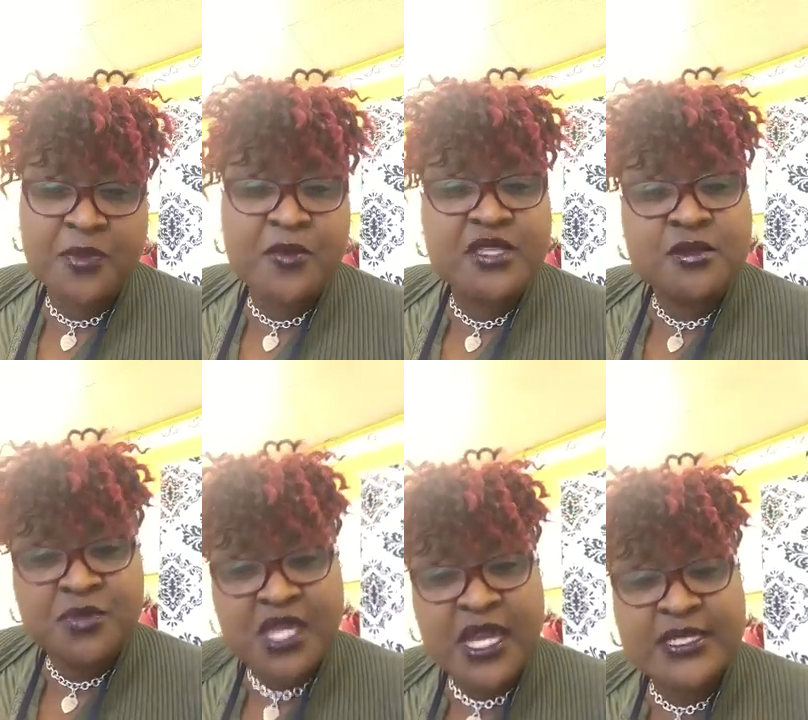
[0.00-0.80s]
implement
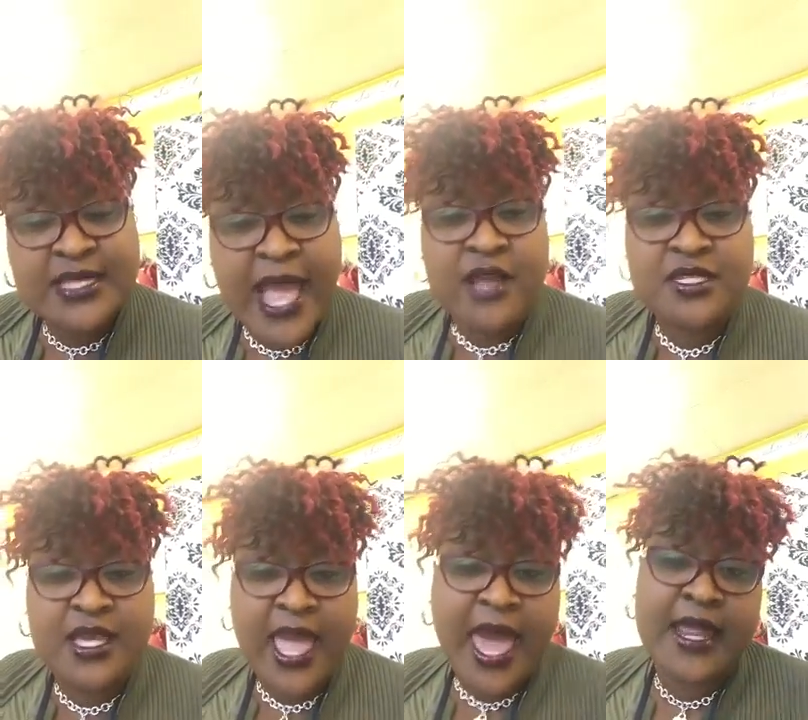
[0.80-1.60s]
some things now
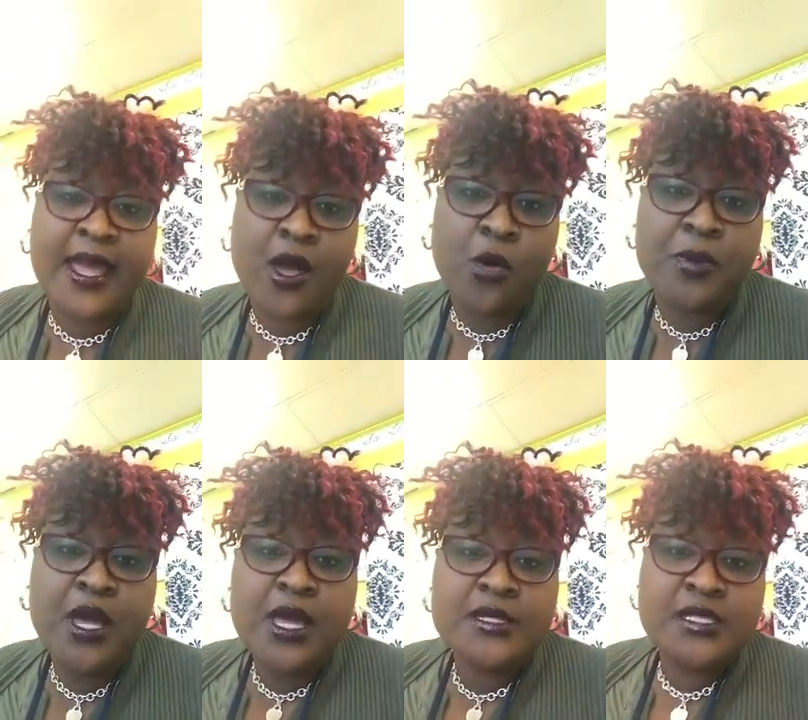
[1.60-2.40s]
to kind of help
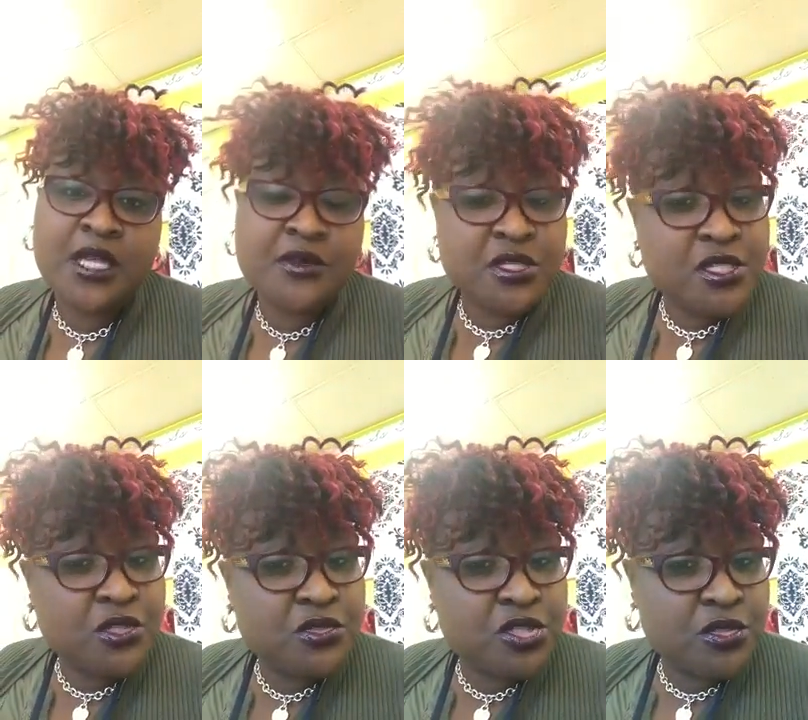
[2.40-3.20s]
steer the
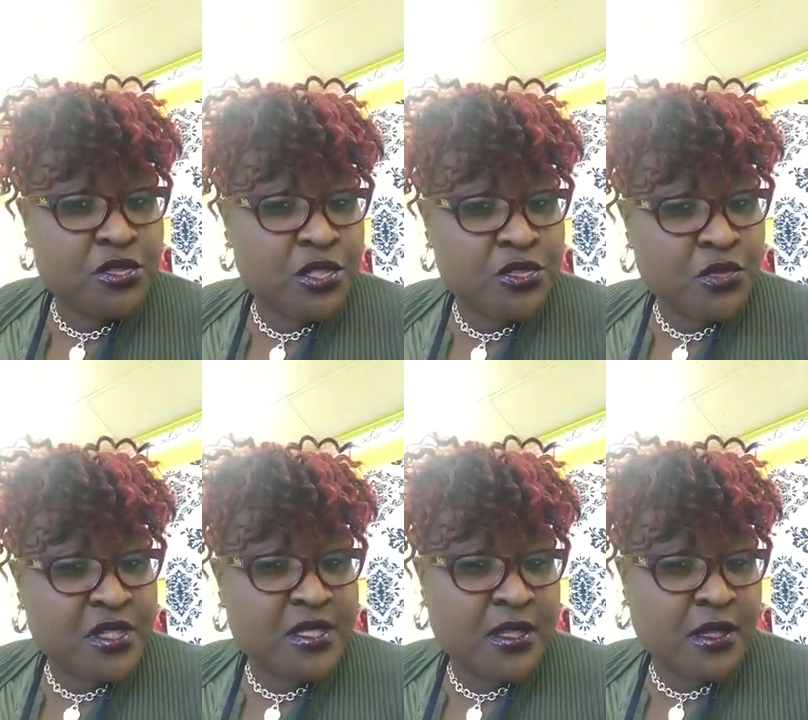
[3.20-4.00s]

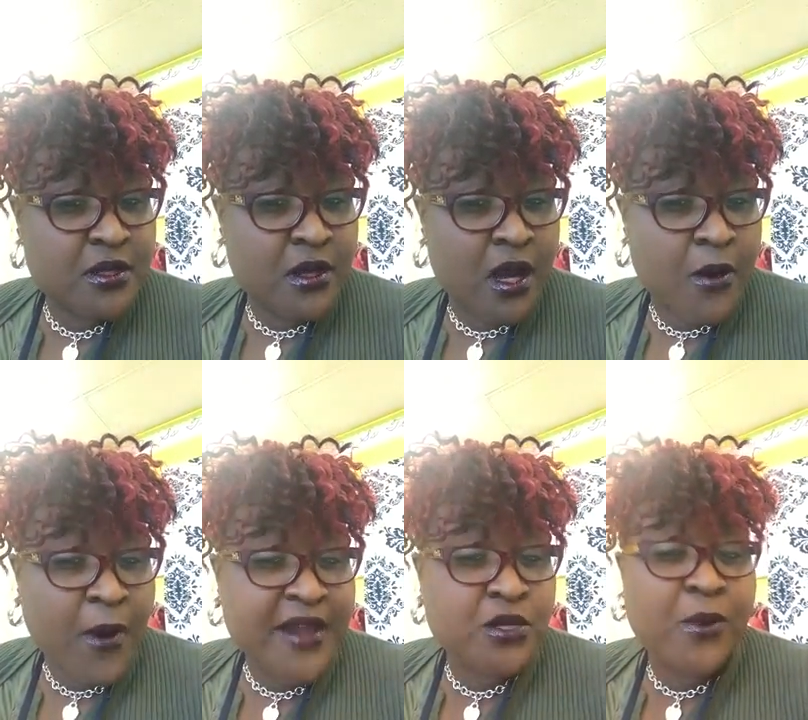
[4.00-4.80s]
students in the
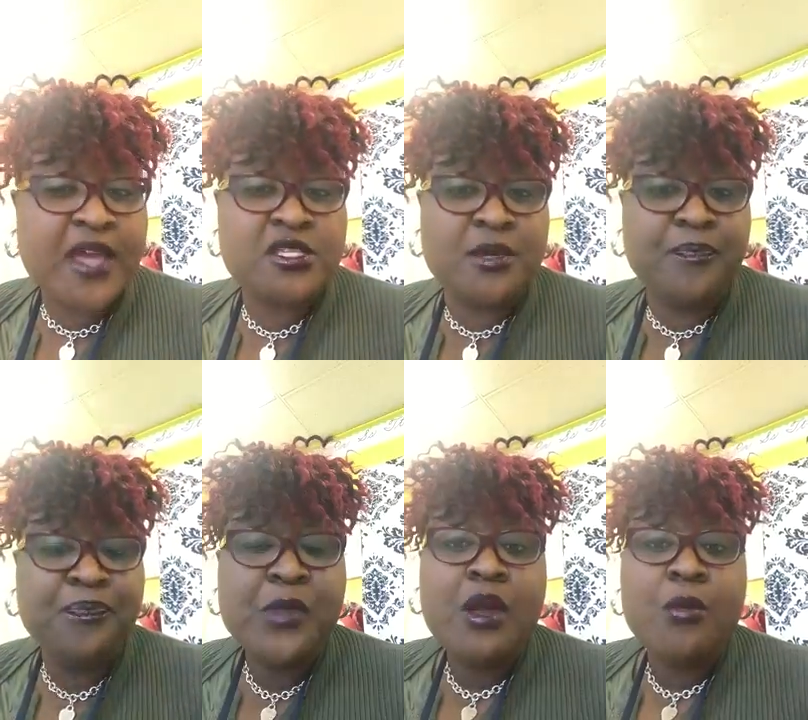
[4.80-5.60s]
right direction
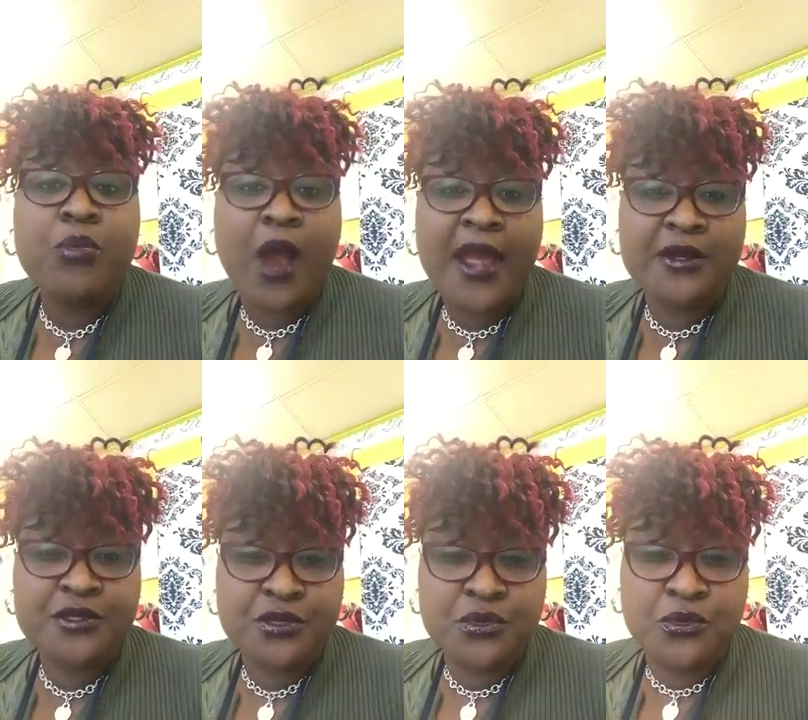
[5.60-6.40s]
prior
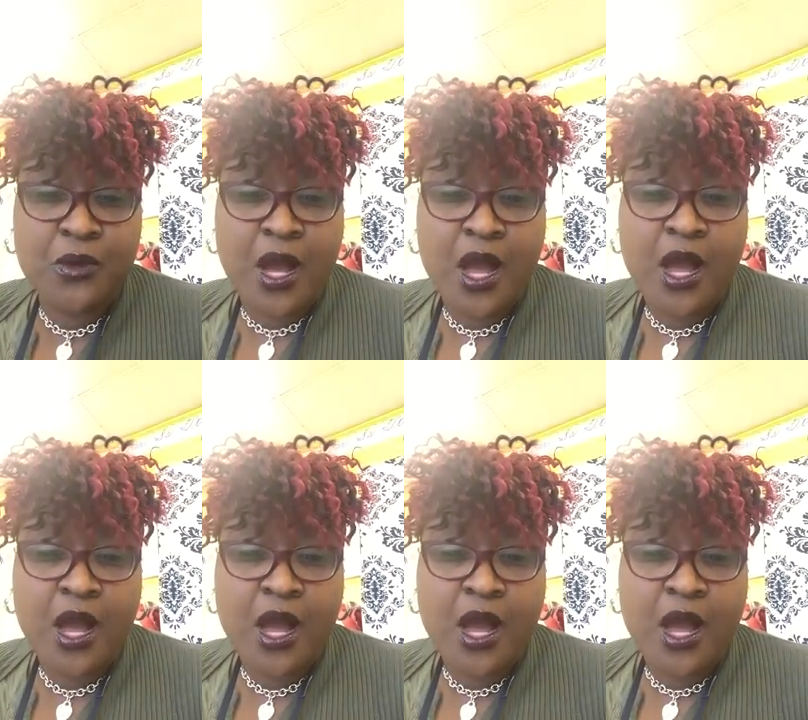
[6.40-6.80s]
to